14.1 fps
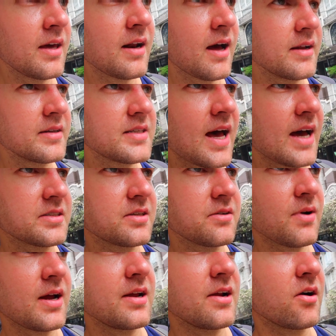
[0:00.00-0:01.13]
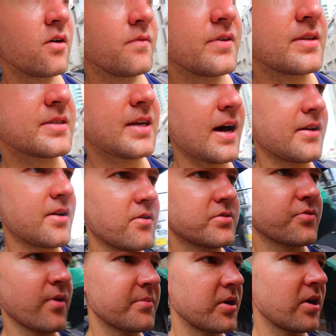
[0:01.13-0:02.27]
Getting on a taxi right here. Hopefully this guy
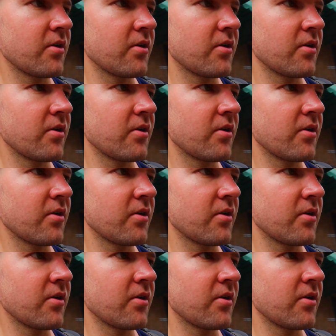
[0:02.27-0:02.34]
knows where I'm